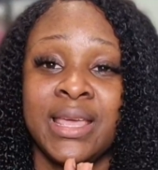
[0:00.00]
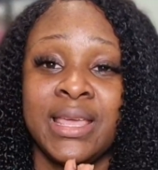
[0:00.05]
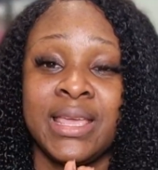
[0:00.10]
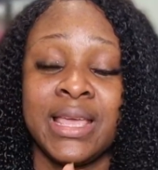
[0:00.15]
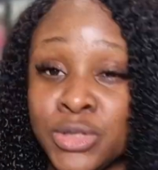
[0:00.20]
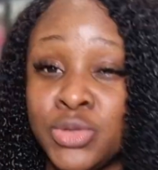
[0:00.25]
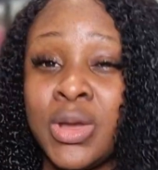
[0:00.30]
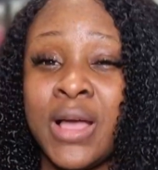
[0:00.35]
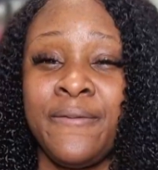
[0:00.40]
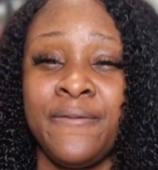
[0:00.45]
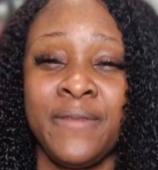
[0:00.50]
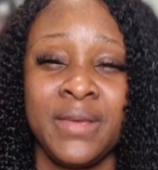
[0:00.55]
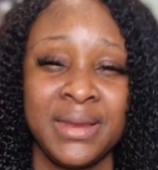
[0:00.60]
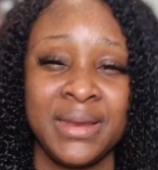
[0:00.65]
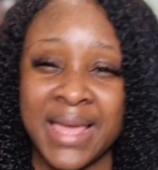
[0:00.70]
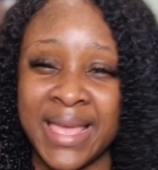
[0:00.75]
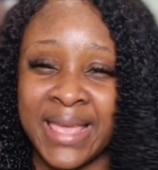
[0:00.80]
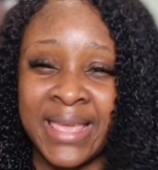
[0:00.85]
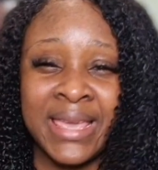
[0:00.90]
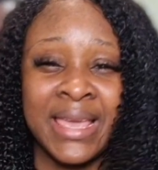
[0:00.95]
So I feel
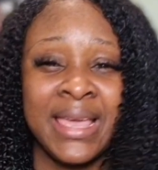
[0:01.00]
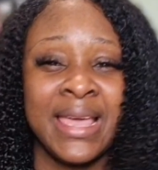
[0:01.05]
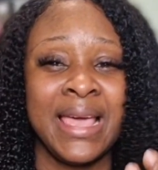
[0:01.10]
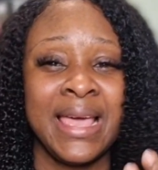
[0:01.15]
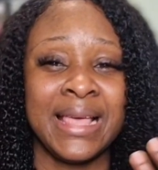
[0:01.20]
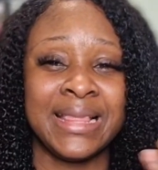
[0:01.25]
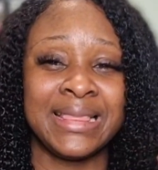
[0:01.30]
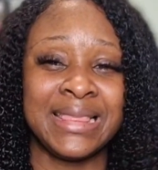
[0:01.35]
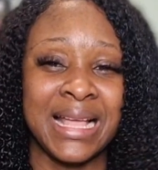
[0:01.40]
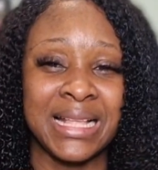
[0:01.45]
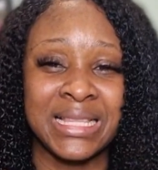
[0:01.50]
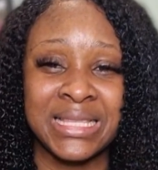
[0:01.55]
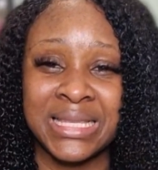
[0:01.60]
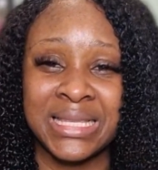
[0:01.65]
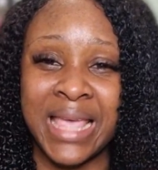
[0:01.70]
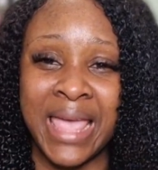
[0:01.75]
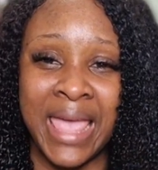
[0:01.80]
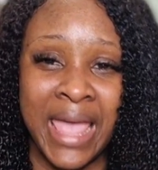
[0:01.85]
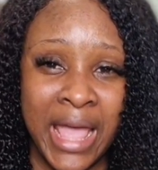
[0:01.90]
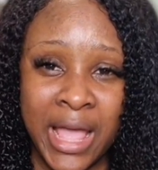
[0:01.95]
like that
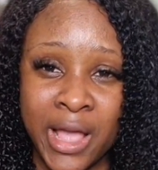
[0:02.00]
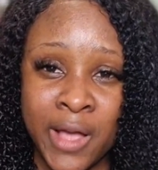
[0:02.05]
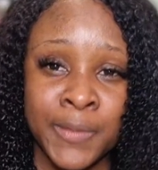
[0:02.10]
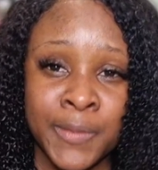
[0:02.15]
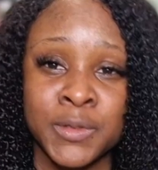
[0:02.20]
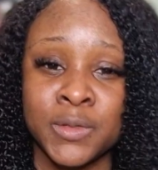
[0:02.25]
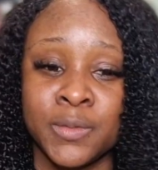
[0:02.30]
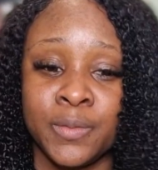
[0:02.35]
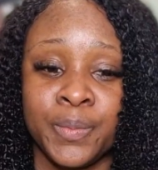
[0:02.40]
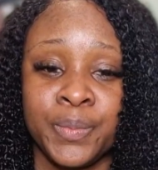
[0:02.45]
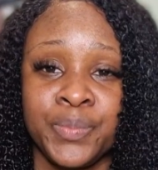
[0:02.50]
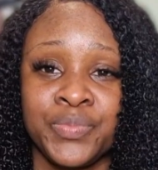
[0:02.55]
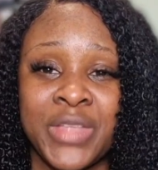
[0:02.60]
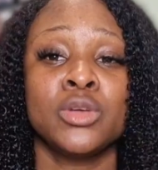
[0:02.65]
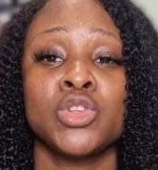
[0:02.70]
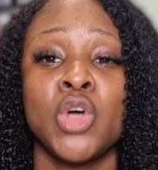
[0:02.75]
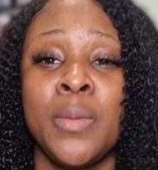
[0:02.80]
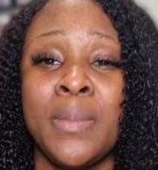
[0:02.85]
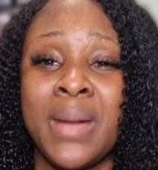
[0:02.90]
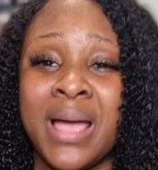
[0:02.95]
helps,
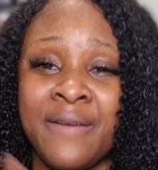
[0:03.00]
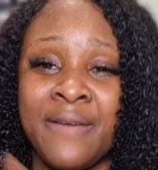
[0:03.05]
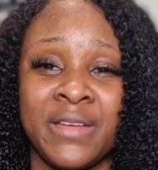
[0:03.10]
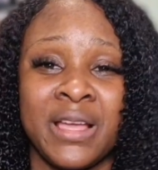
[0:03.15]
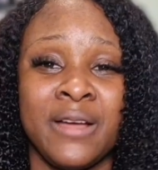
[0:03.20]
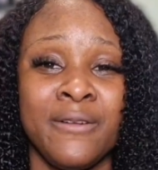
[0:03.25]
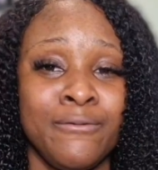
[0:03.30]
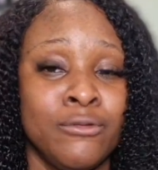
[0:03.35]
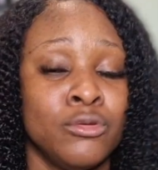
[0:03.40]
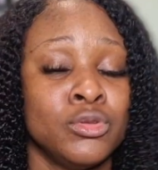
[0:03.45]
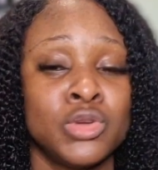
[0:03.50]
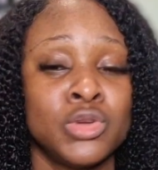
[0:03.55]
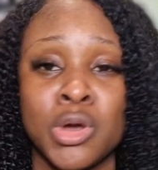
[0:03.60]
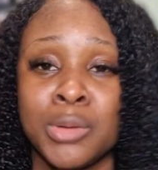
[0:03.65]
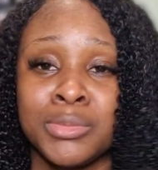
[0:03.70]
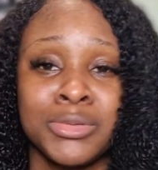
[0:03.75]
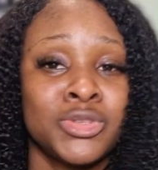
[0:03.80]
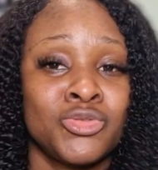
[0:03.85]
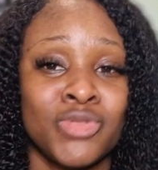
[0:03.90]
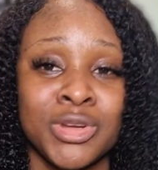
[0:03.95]
because all my African food
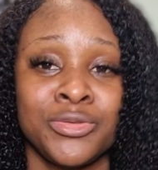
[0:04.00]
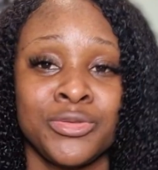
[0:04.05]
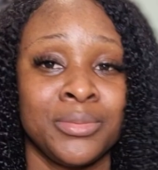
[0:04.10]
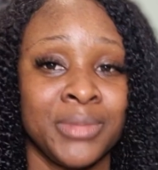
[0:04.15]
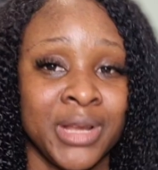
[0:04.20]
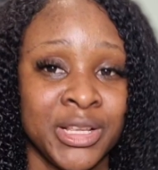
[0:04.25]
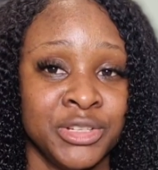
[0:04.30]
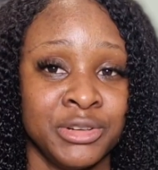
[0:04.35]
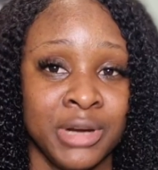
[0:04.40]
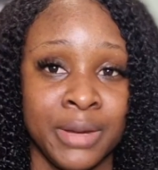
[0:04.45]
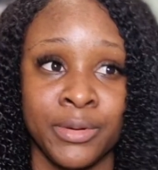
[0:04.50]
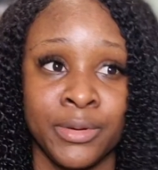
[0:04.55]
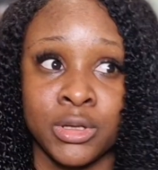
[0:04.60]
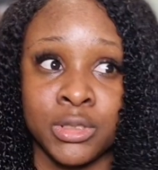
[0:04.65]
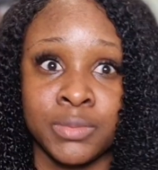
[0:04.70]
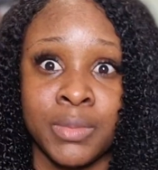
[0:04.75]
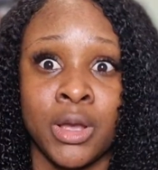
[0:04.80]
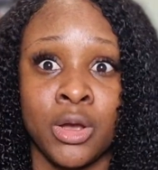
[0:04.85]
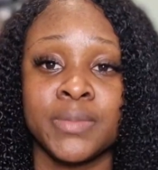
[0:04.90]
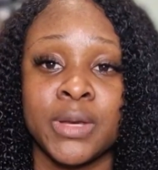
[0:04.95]
comes straight from Nigeria,
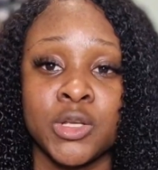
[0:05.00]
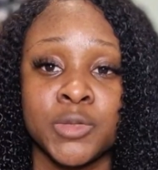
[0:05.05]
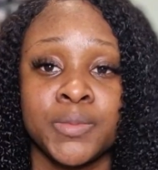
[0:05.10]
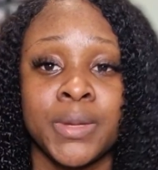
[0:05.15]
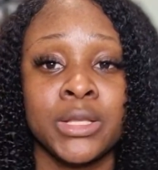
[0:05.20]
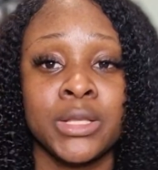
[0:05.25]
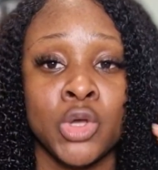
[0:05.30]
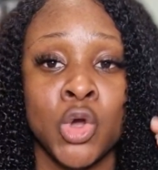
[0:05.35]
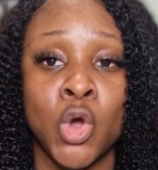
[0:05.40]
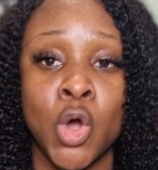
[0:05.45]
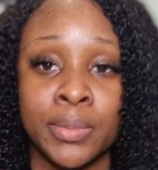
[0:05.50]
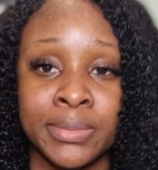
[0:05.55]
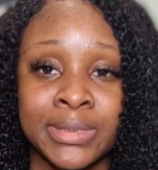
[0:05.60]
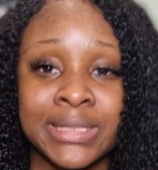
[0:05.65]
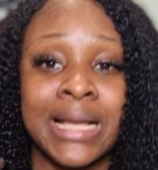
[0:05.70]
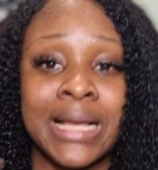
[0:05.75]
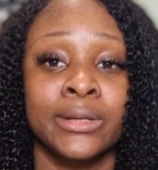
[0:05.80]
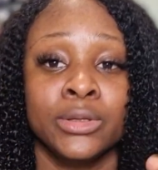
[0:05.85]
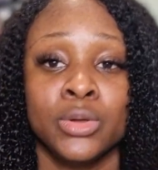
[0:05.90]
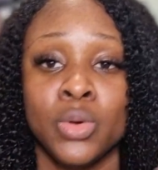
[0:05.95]
because my husband
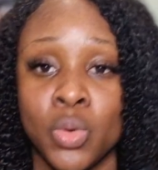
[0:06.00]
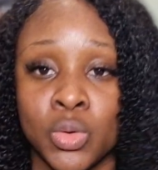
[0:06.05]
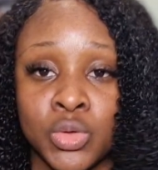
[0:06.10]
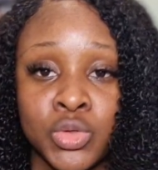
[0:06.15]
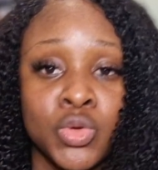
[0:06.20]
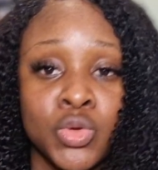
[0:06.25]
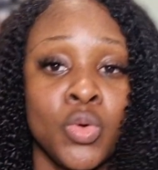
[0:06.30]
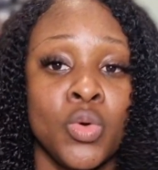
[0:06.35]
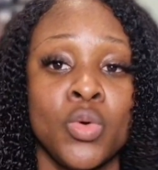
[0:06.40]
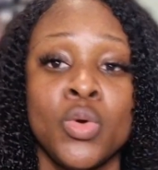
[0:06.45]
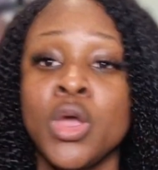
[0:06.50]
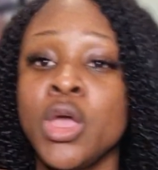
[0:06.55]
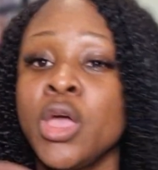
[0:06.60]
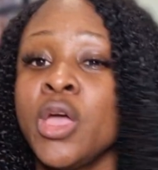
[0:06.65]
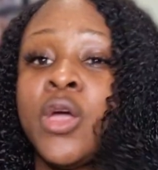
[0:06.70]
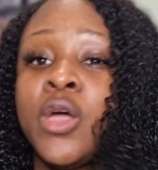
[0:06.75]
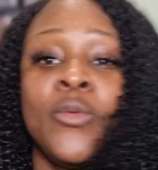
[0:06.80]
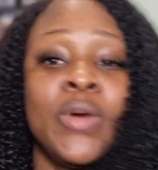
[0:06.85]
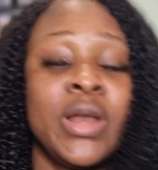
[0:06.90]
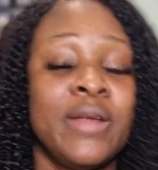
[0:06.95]
comes and goes. So
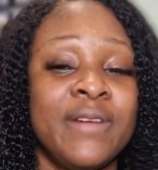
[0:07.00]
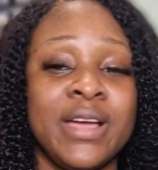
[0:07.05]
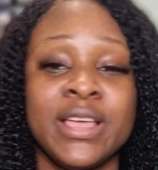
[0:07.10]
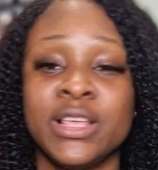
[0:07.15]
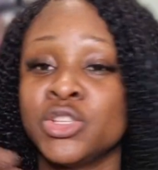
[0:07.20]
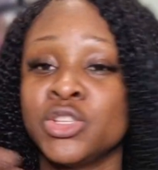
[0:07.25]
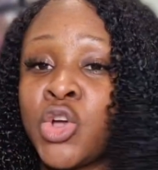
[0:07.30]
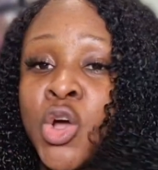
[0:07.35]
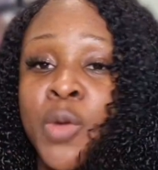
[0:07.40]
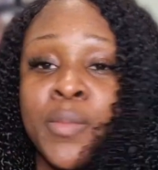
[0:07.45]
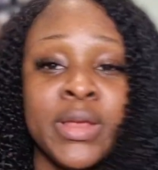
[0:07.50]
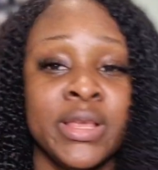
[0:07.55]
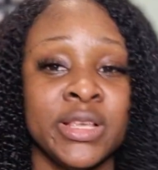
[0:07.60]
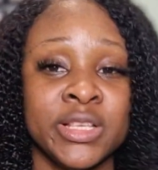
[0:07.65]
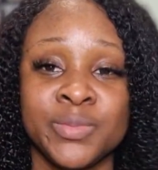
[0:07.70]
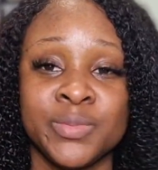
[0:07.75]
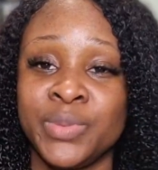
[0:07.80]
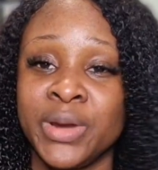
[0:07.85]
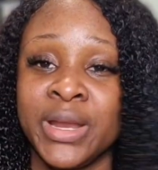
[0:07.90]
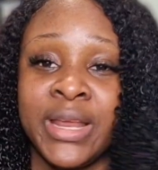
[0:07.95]
whenever he's coming,
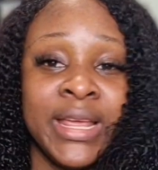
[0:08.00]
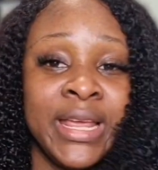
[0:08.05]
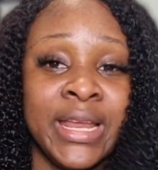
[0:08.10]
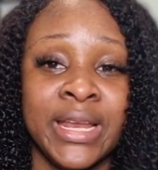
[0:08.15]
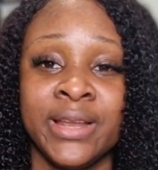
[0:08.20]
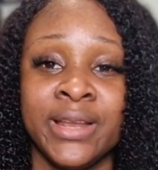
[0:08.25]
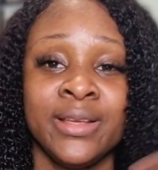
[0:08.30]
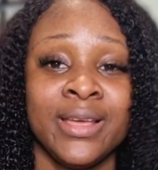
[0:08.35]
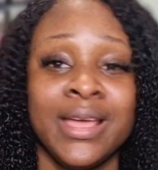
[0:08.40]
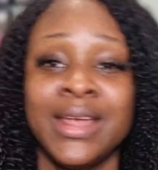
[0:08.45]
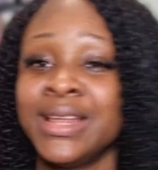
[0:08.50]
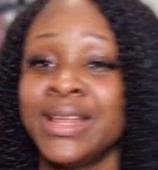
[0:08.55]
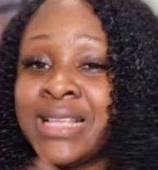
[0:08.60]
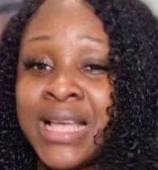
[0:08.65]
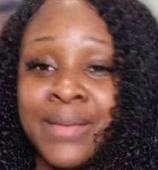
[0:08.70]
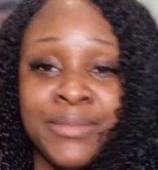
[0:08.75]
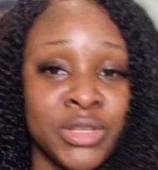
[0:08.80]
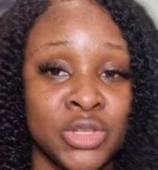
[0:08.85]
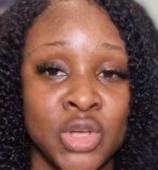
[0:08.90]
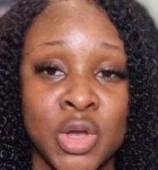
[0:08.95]
he's bringing,
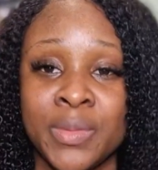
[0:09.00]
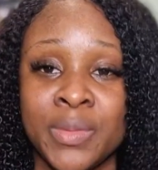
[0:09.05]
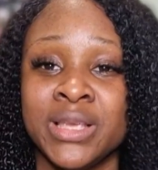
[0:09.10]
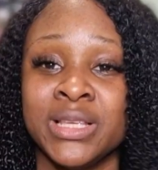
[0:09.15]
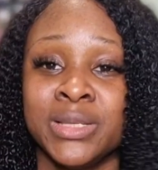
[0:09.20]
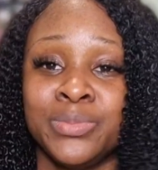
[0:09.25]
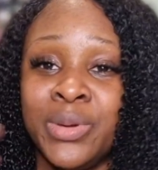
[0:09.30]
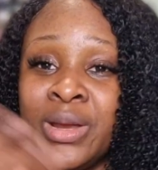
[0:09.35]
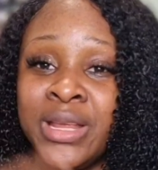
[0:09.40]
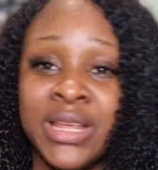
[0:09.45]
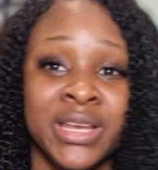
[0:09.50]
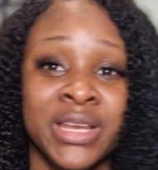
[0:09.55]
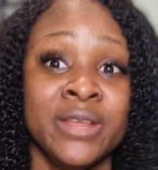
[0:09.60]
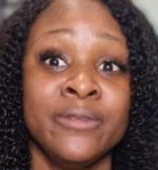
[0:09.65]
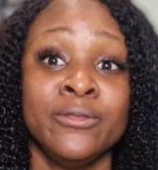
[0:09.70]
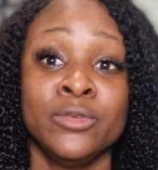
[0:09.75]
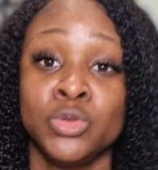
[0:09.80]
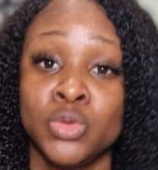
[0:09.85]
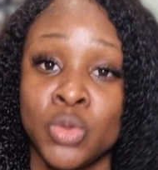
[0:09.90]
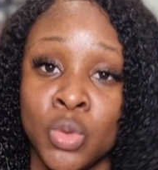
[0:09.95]
anytime he's coming, he's bringing,
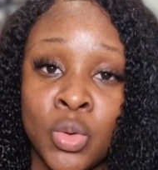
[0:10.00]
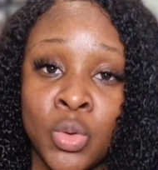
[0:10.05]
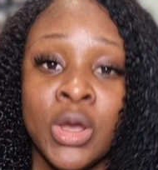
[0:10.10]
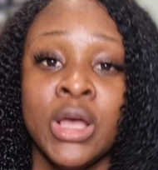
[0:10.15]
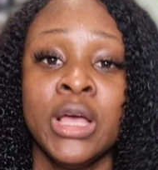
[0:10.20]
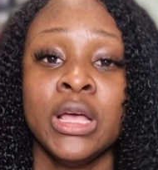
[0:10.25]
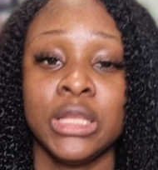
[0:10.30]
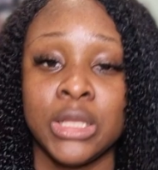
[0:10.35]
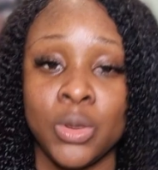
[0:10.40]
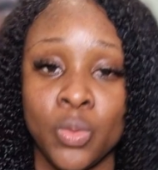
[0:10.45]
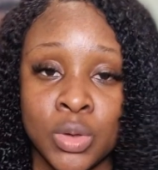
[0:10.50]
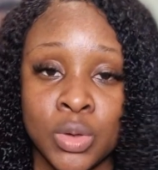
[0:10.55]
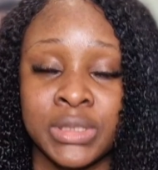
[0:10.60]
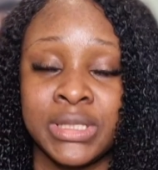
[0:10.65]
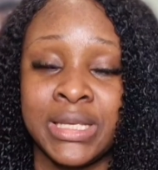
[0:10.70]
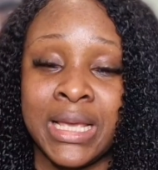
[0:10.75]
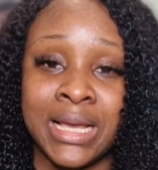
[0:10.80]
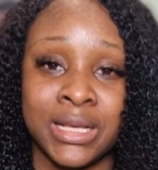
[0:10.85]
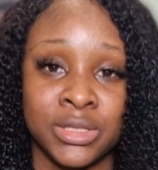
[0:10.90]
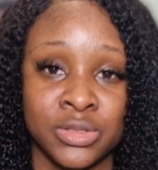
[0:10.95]
even though the ones
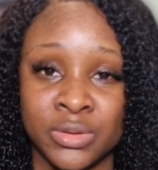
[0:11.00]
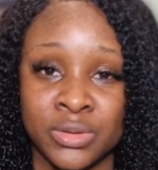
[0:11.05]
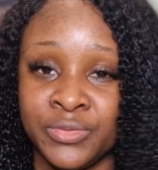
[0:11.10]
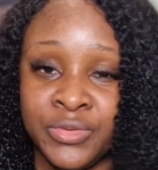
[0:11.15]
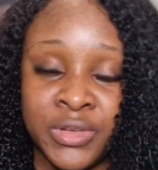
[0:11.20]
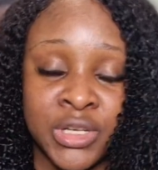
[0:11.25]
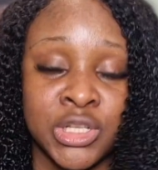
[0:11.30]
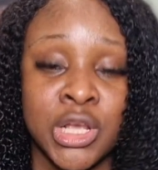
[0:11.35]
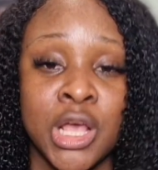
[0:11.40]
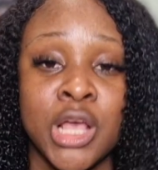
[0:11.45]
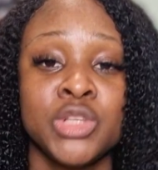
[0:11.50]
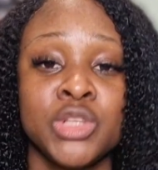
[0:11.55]
here has not finished.